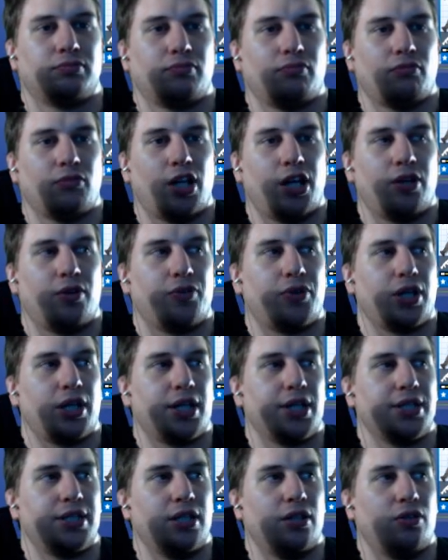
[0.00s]
I don't think
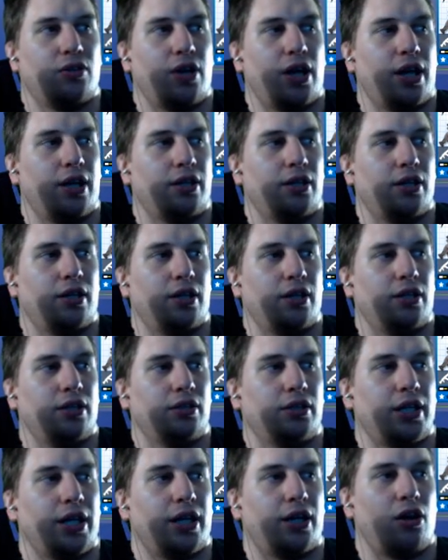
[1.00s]
until
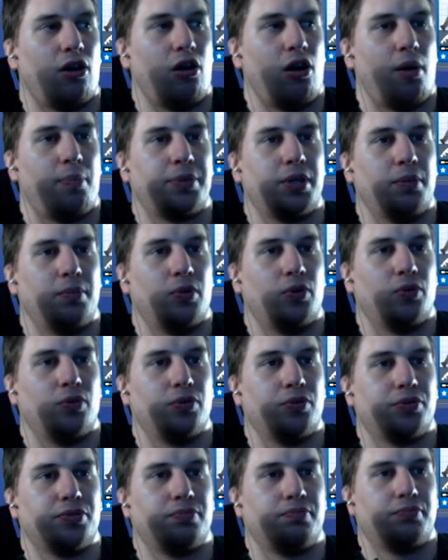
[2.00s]
like
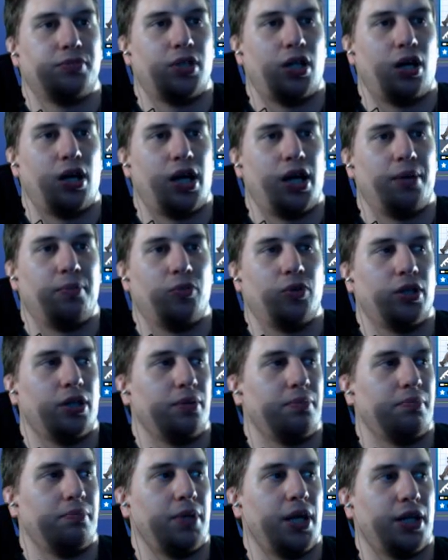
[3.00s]
optimal time will
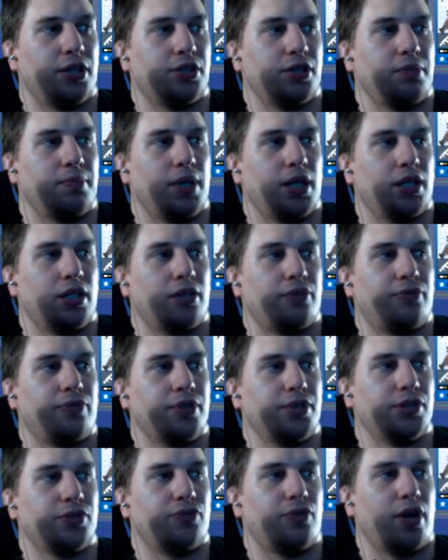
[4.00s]
it actually make a
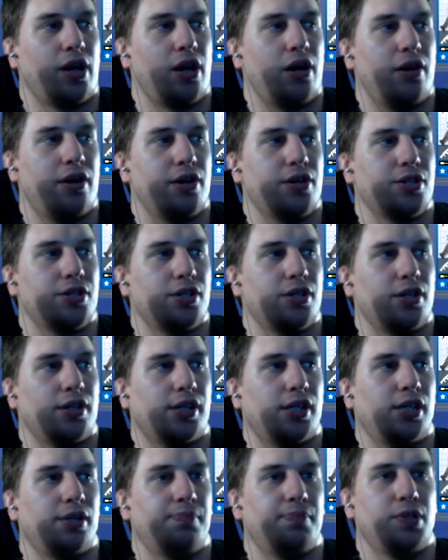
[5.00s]
difference. Fire, energy, I
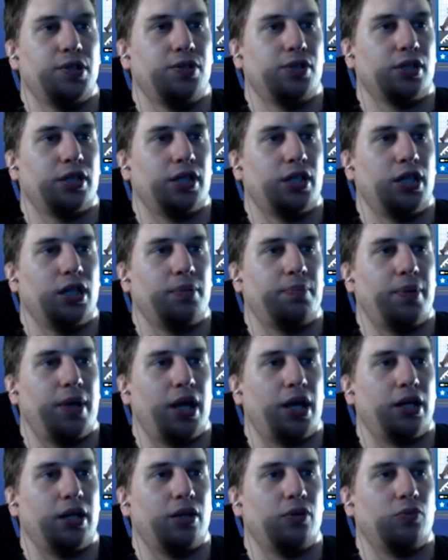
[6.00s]
usually keep
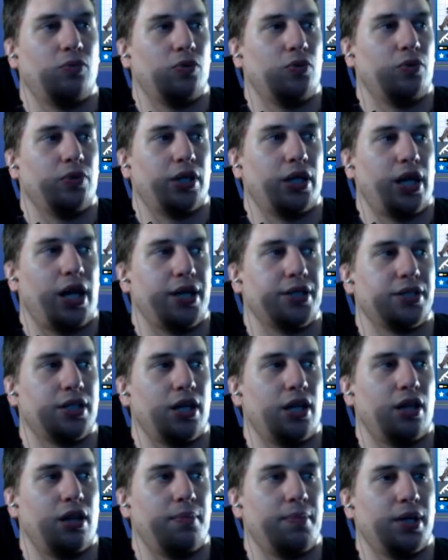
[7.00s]
any role that has an
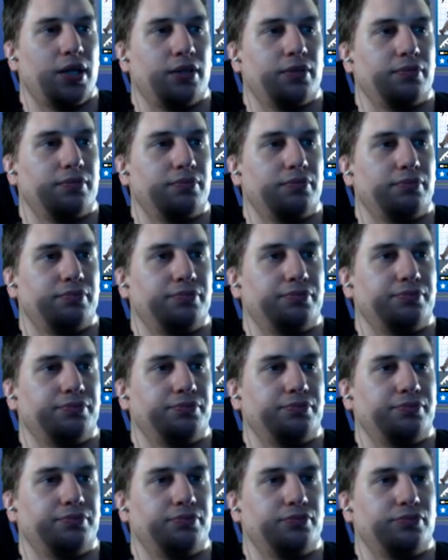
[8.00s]
element.
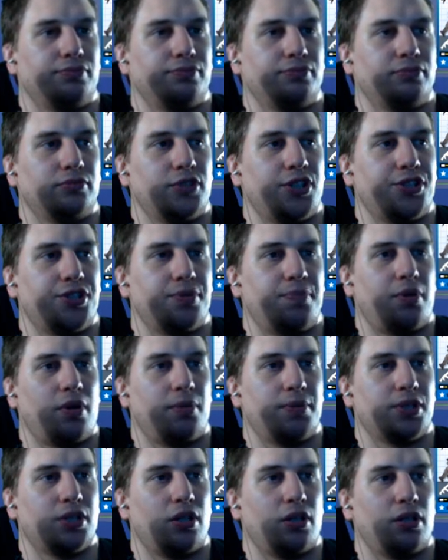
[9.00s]
I should
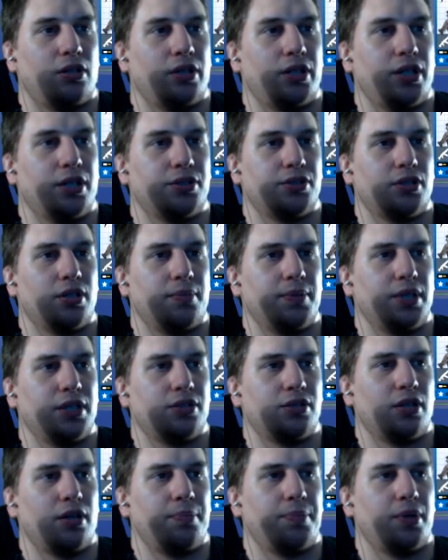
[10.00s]
probably start cleaning some of
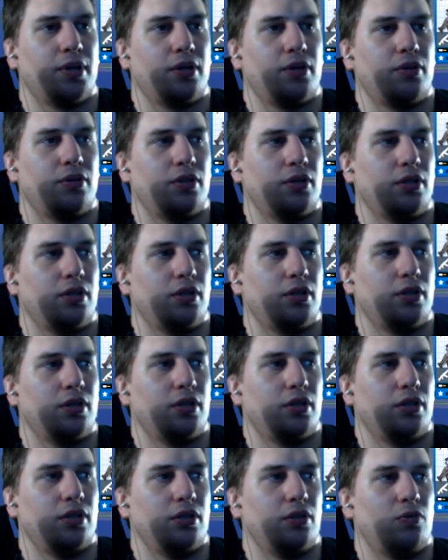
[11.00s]
these up though.
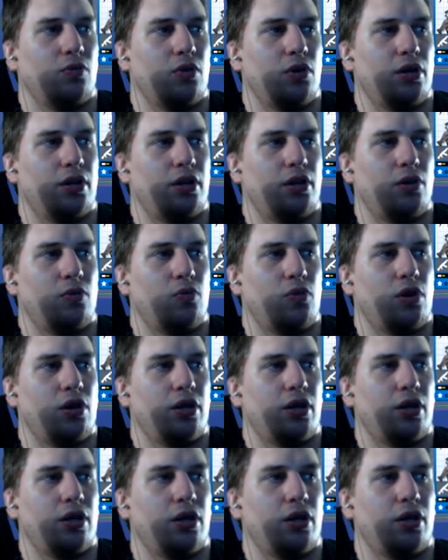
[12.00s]

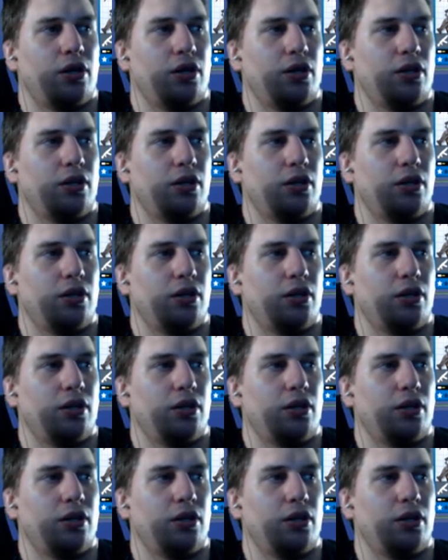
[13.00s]
Water.